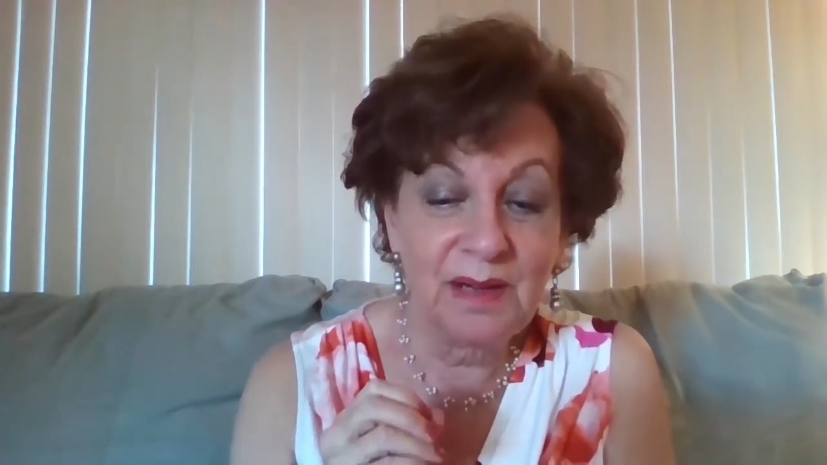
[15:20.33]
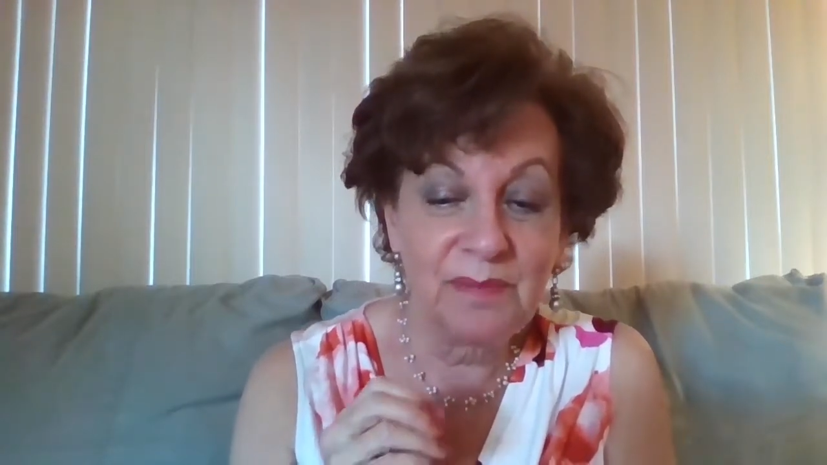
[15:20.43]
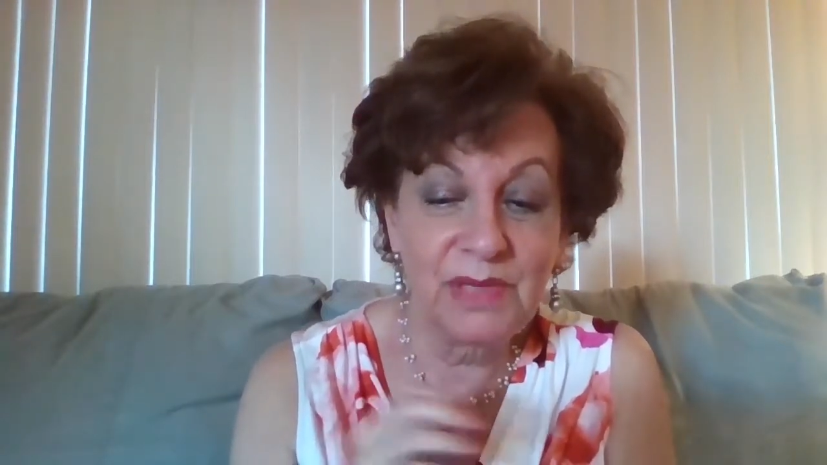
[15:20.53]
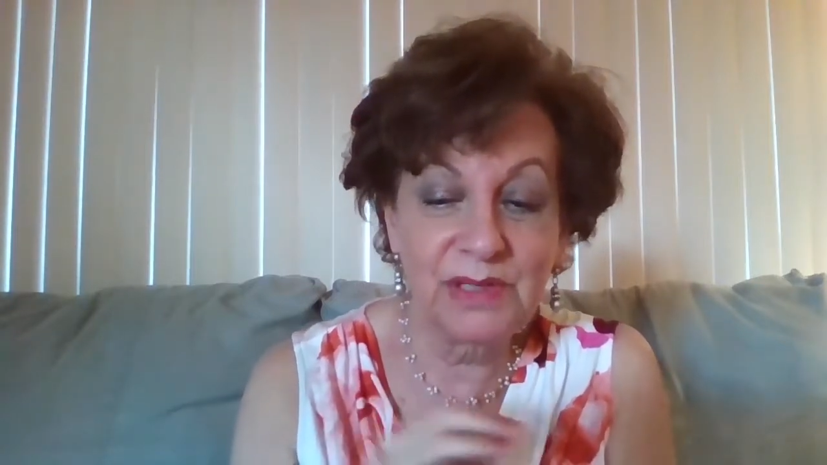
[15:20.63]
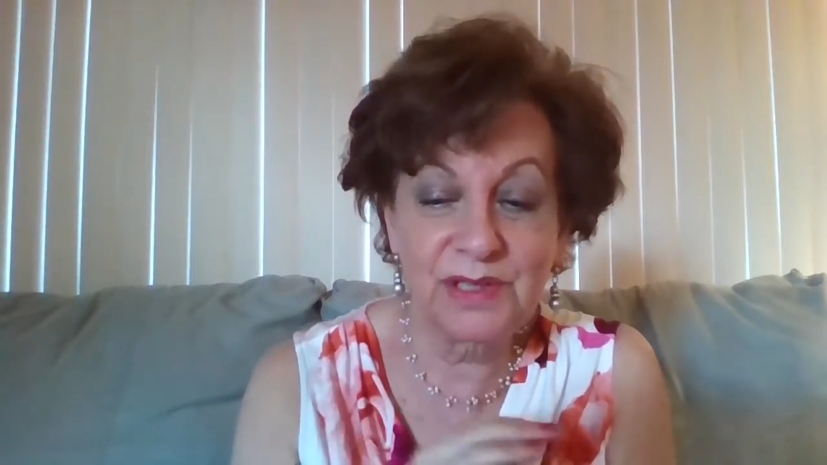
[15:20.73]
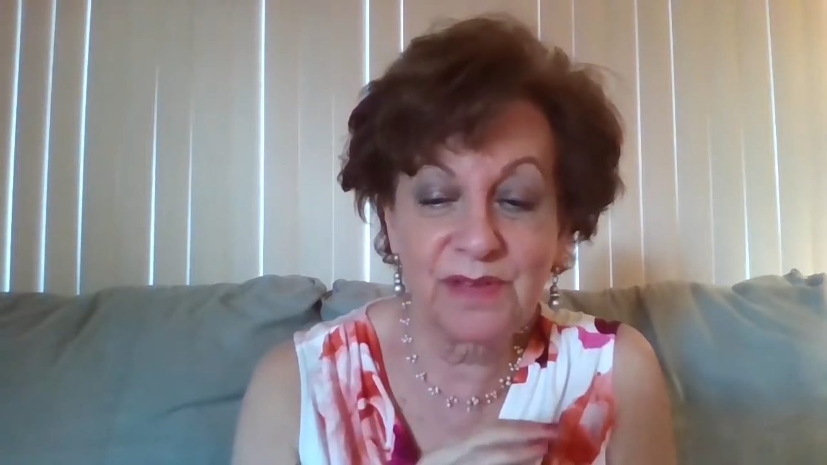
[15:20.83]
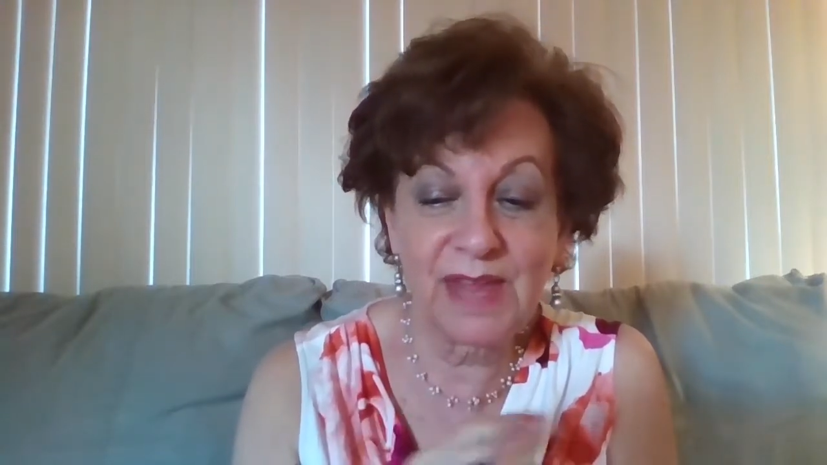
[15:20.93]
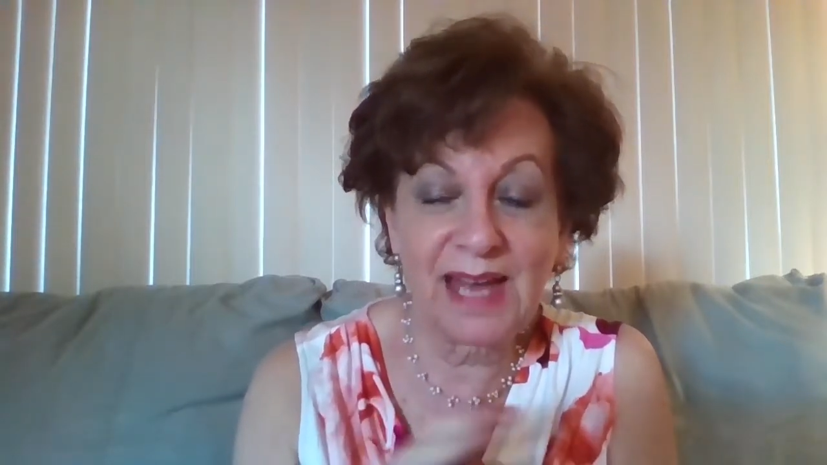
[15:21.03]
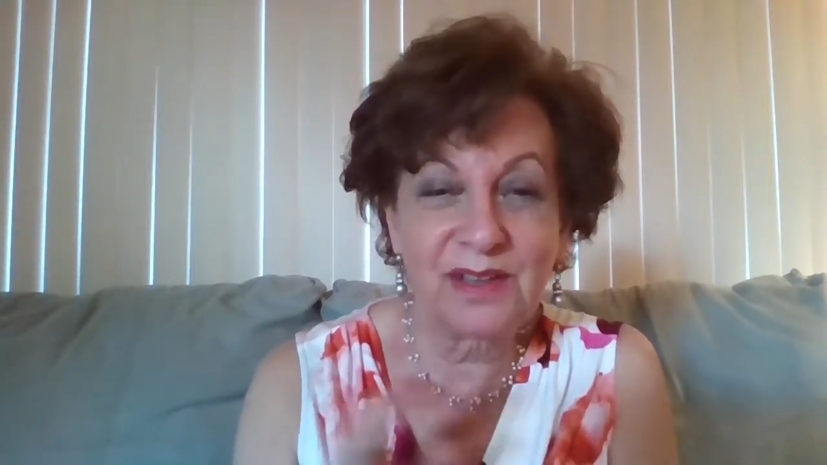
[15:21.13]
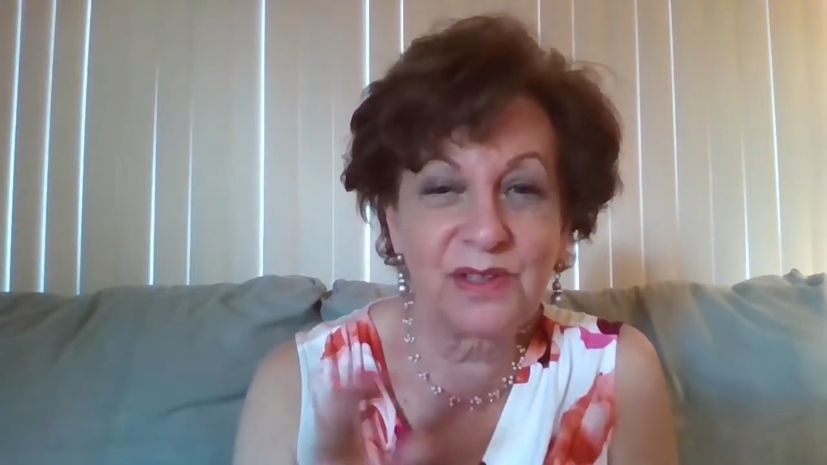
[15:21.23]
most of
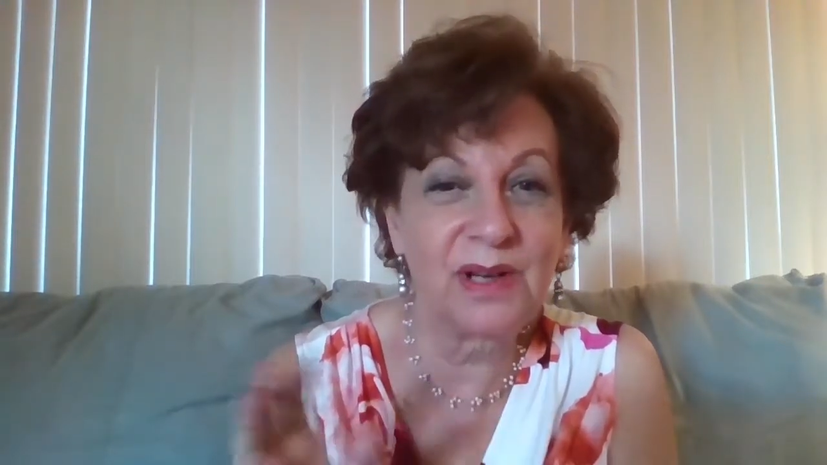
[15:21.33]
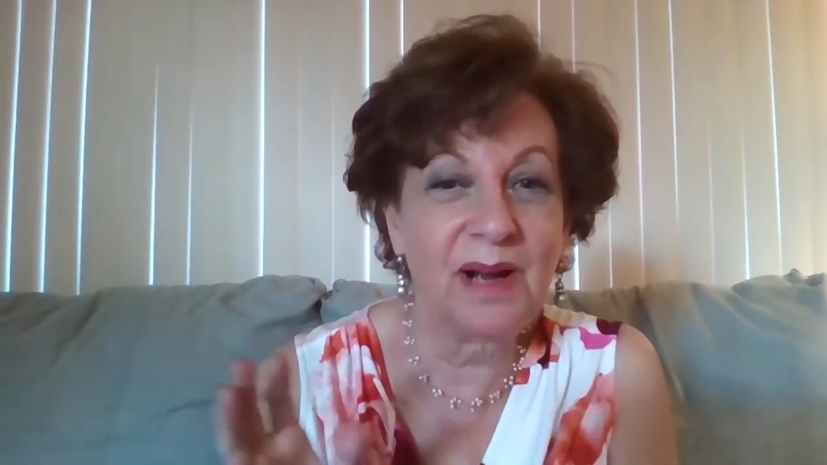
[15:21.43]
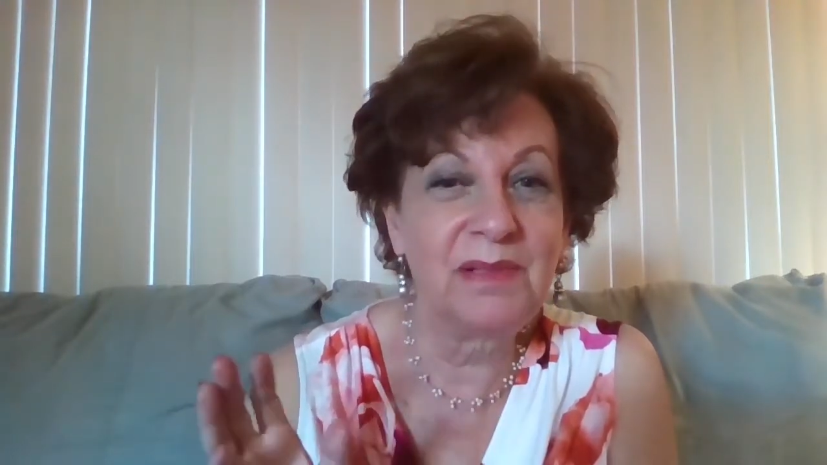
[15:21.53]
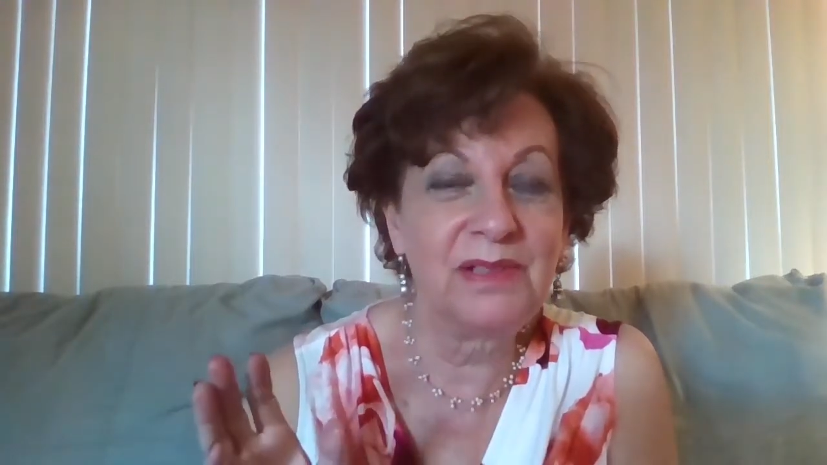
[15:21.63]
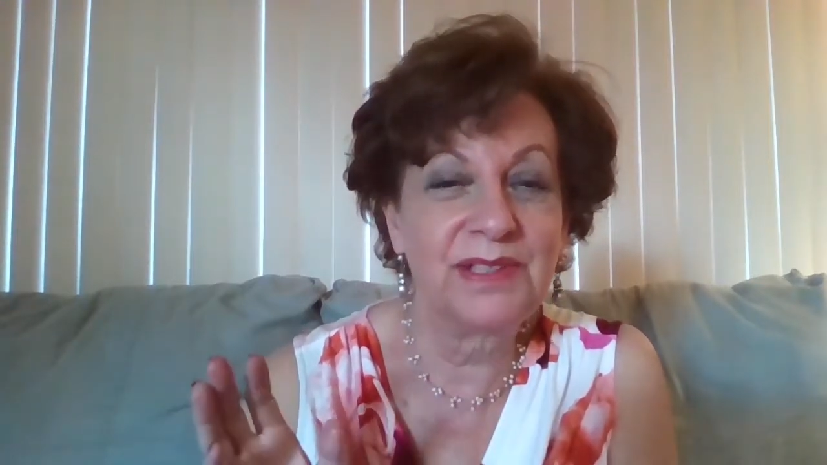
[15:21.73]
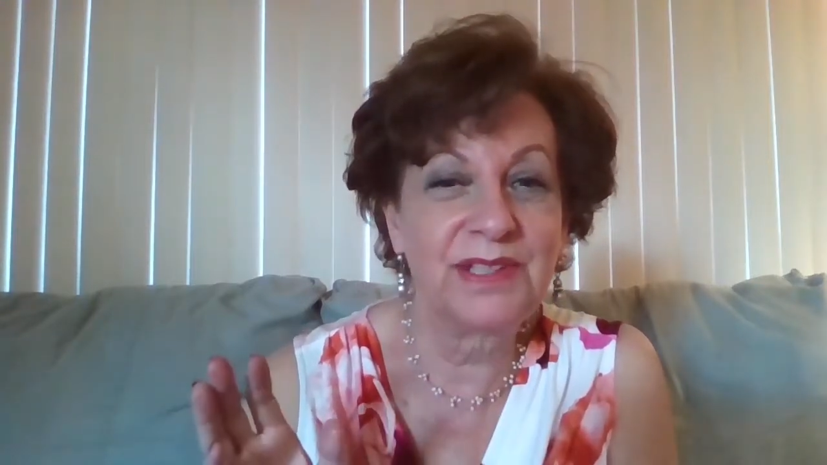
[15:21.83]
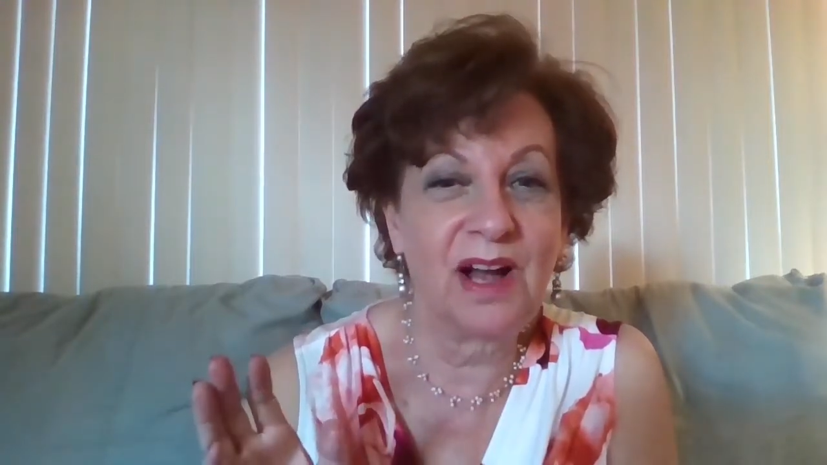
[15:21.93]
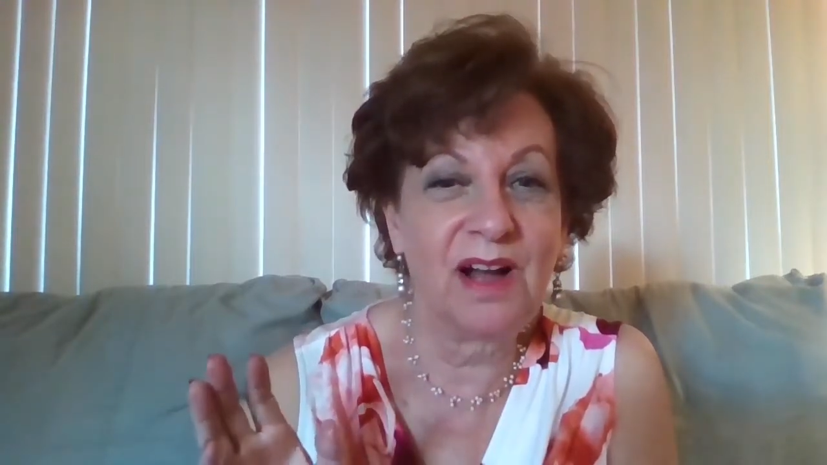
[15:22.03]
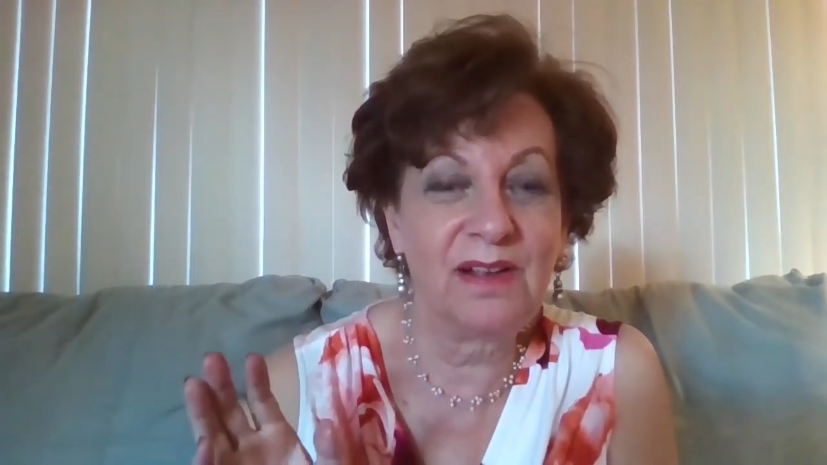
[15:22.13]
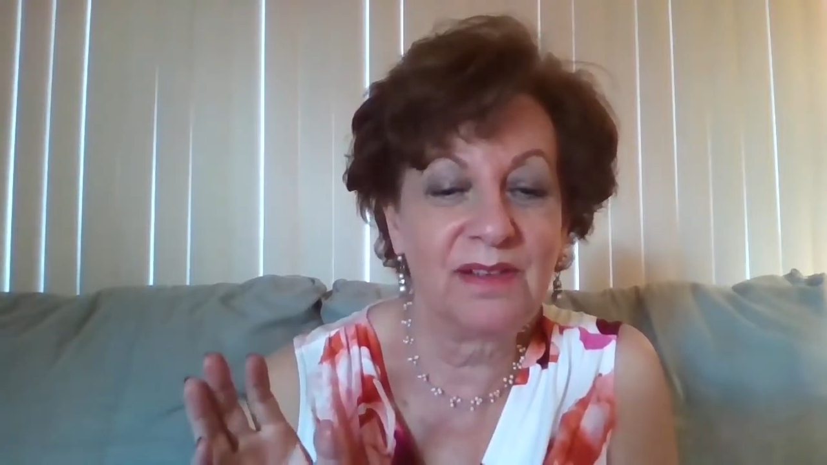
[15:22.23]
that trouble
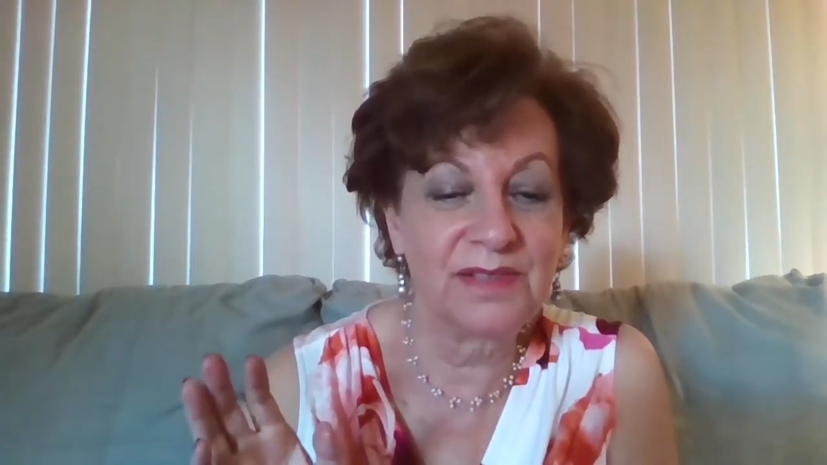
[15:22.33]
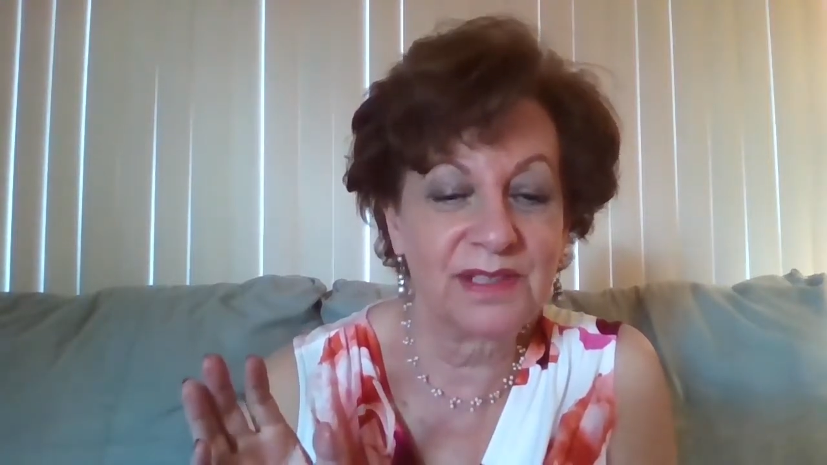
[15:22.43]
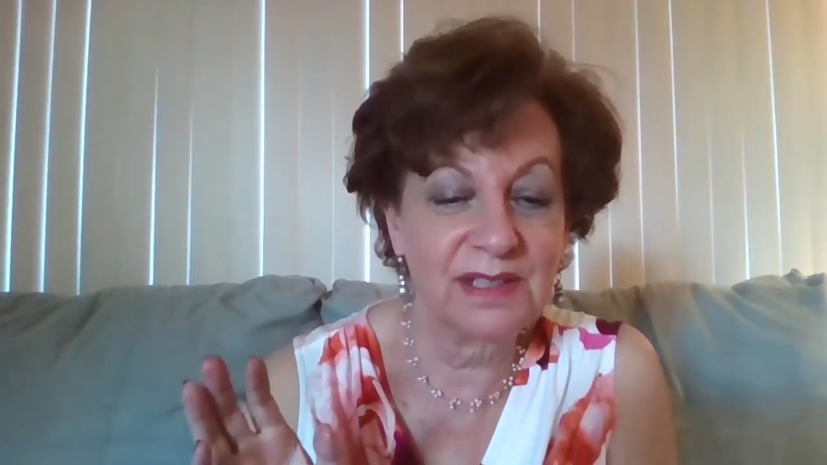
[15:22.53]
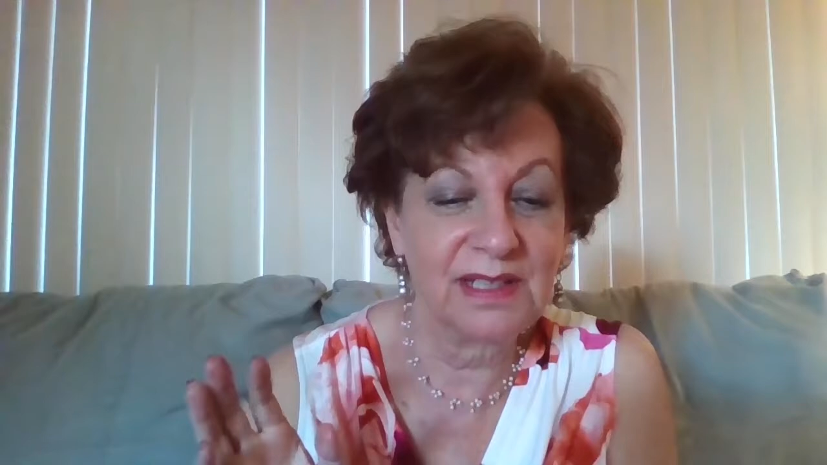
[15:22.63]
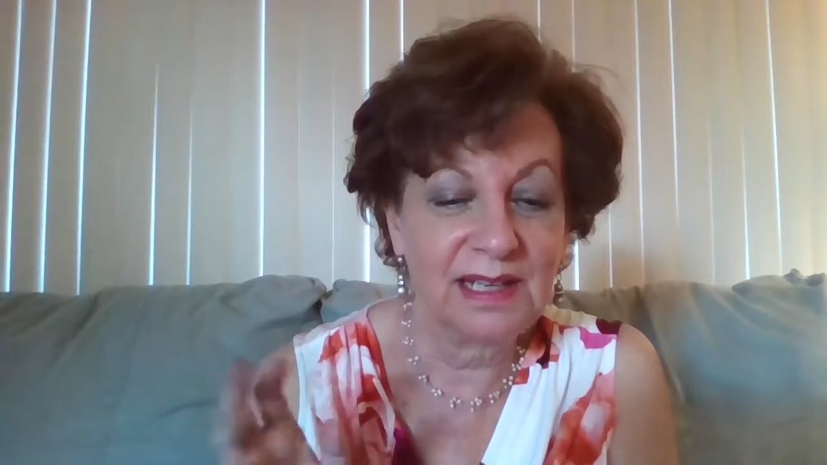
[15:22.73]
dissolves,